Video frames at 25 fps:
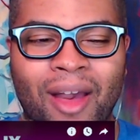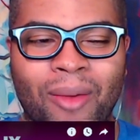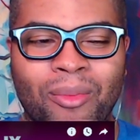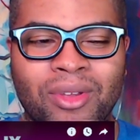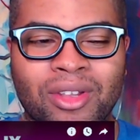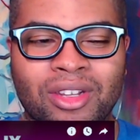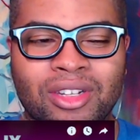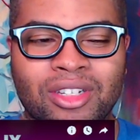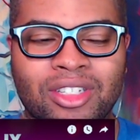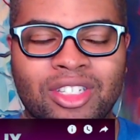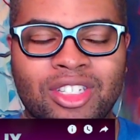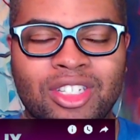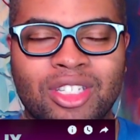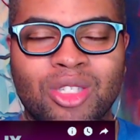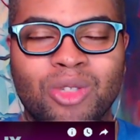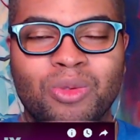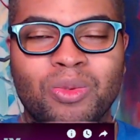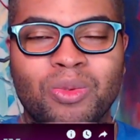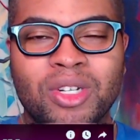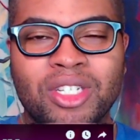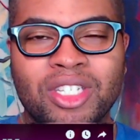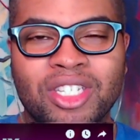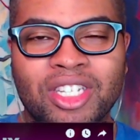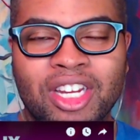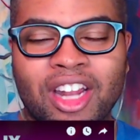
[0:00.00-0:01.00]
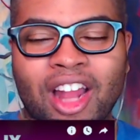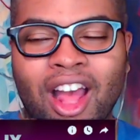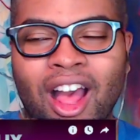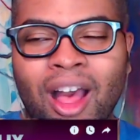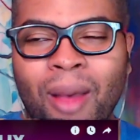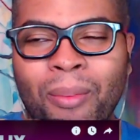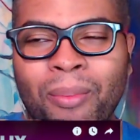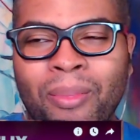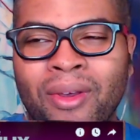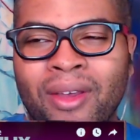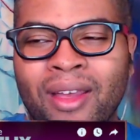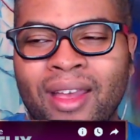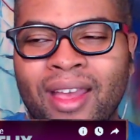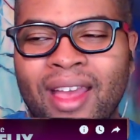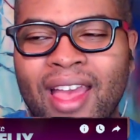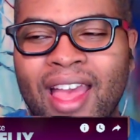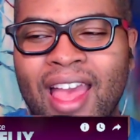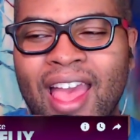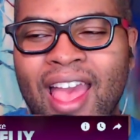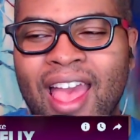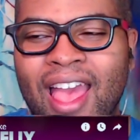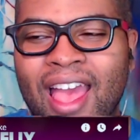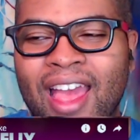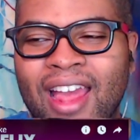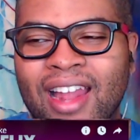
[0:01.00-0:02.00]
she's switching it up,
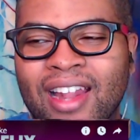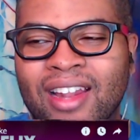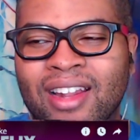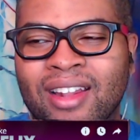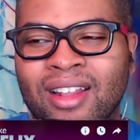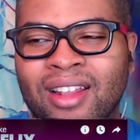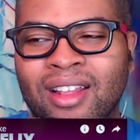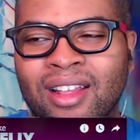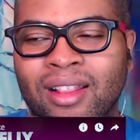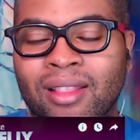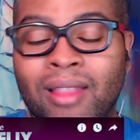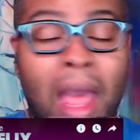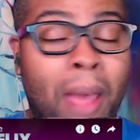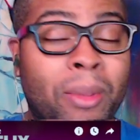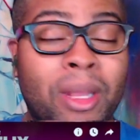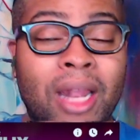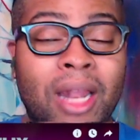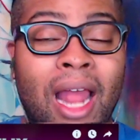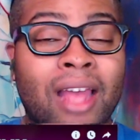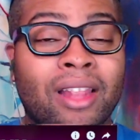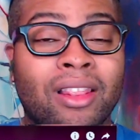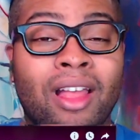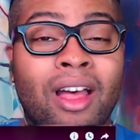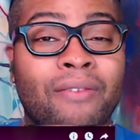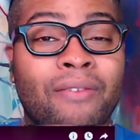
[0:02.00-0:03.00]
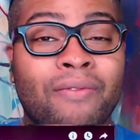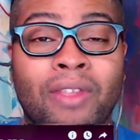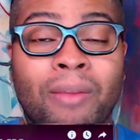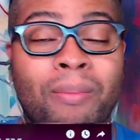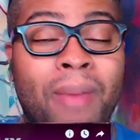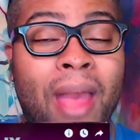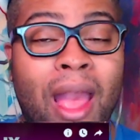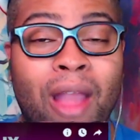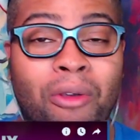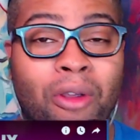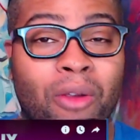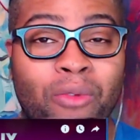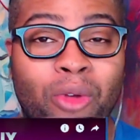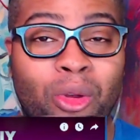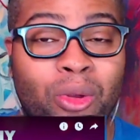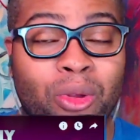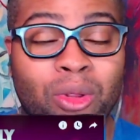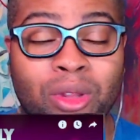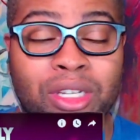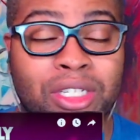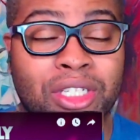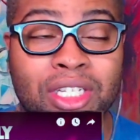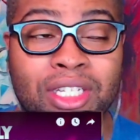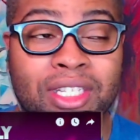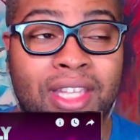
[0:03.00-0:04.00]
and I mean, I love the background
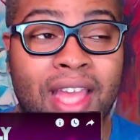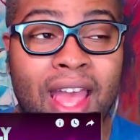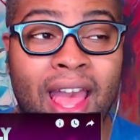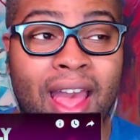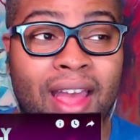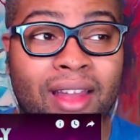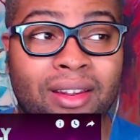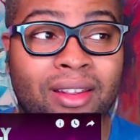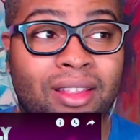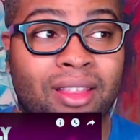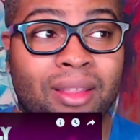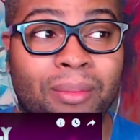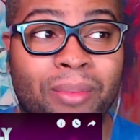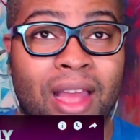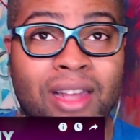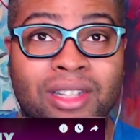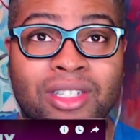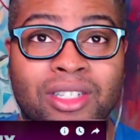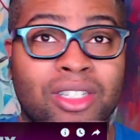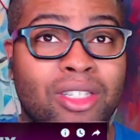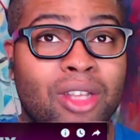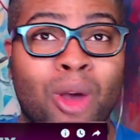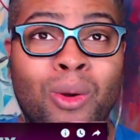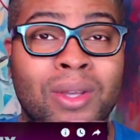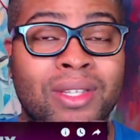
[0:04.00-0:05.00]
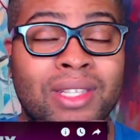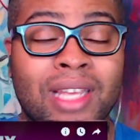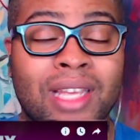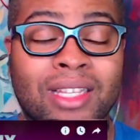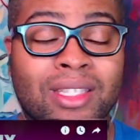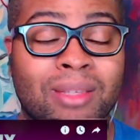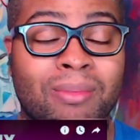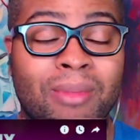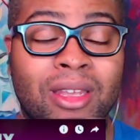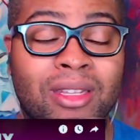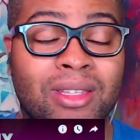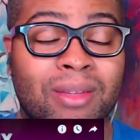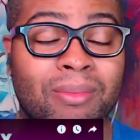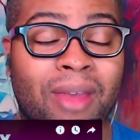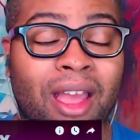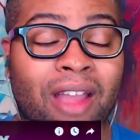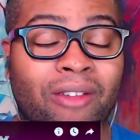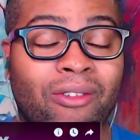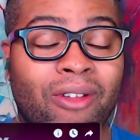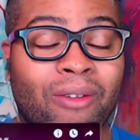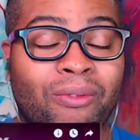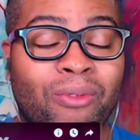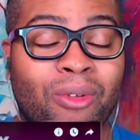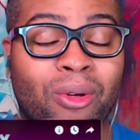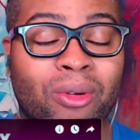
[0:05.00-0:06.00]
vocalist she's had in the past. She's always has amazing
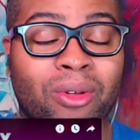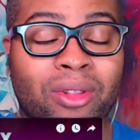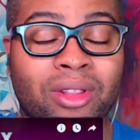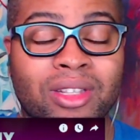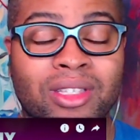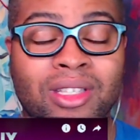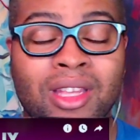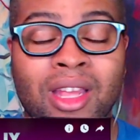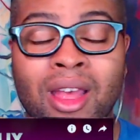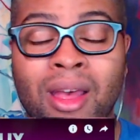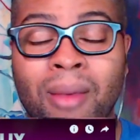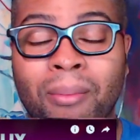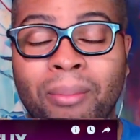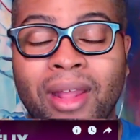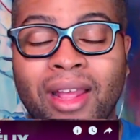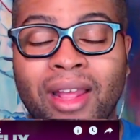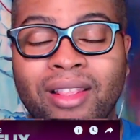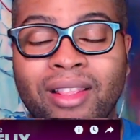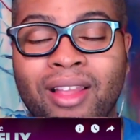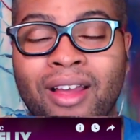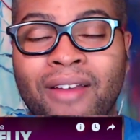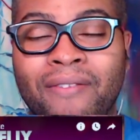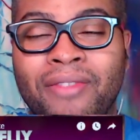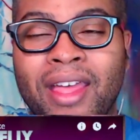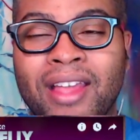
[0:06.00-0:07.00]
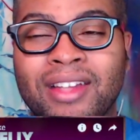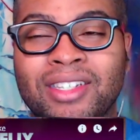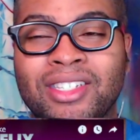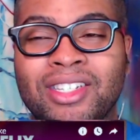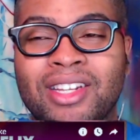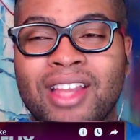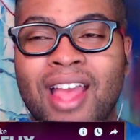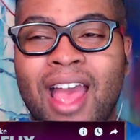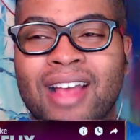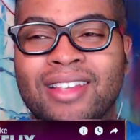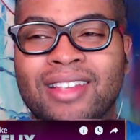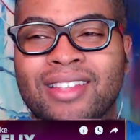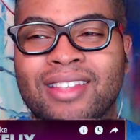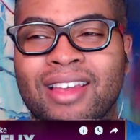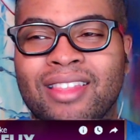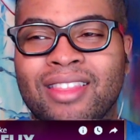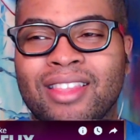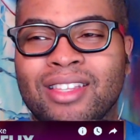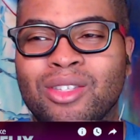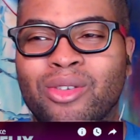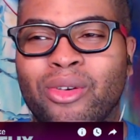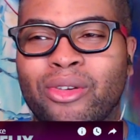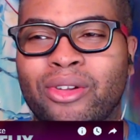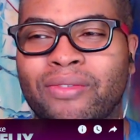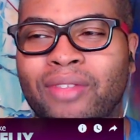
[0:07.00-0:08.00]
background vocalists, but I love that she has like this
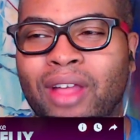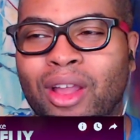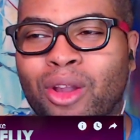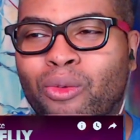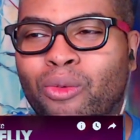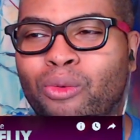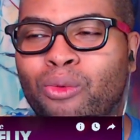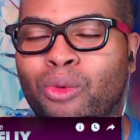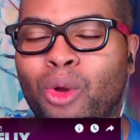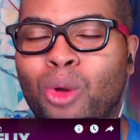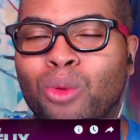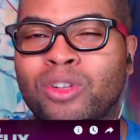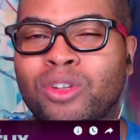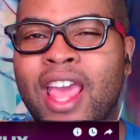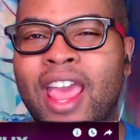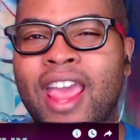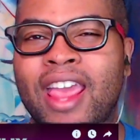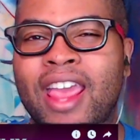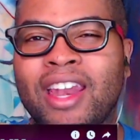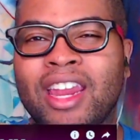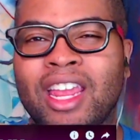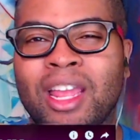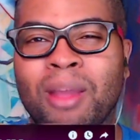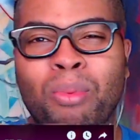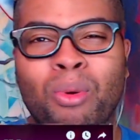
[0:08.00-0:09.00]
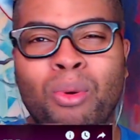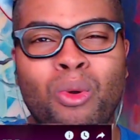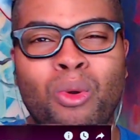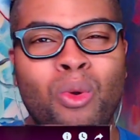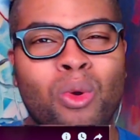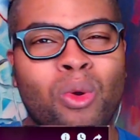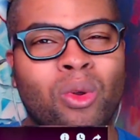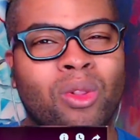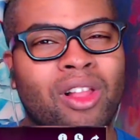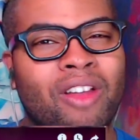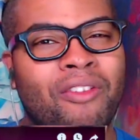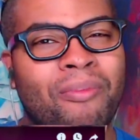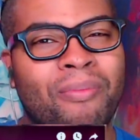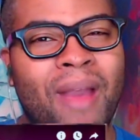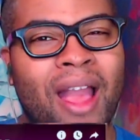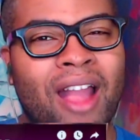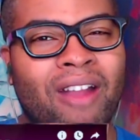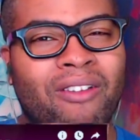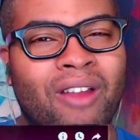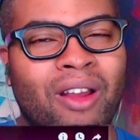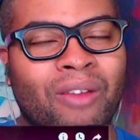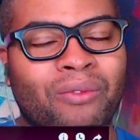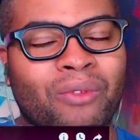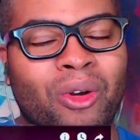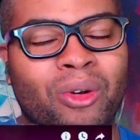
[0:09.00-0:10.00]
sort of like rotating pool of
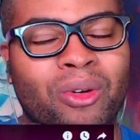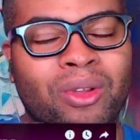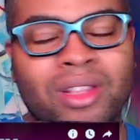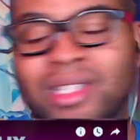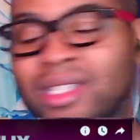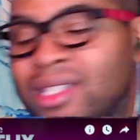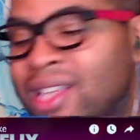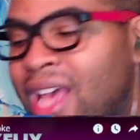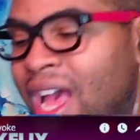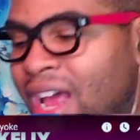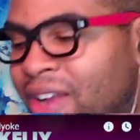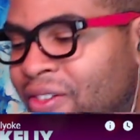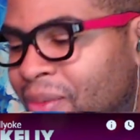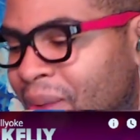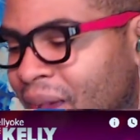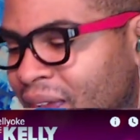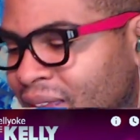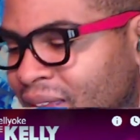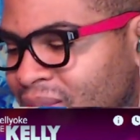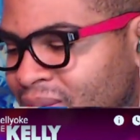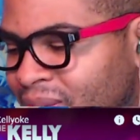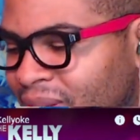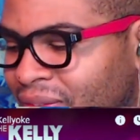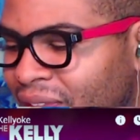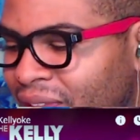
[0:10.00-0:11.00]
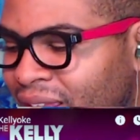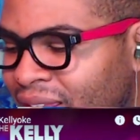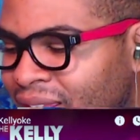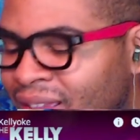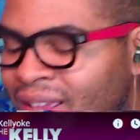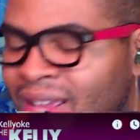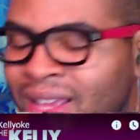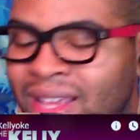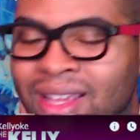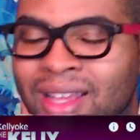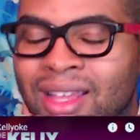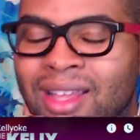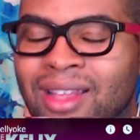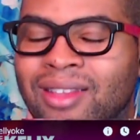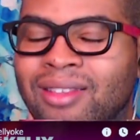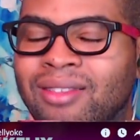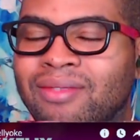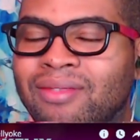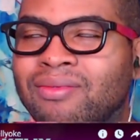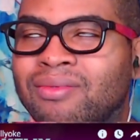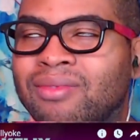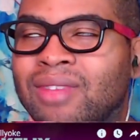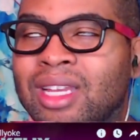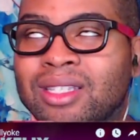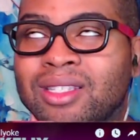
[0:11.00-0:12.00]
background vocalists. Kind of reminds me of like,
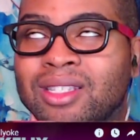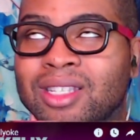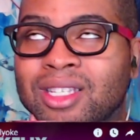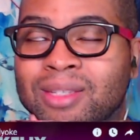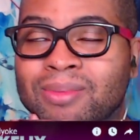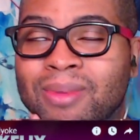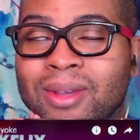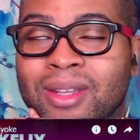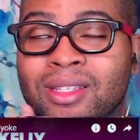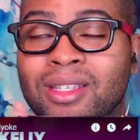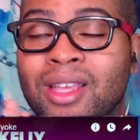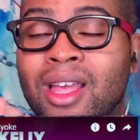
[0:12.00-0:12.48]
not Sixpence,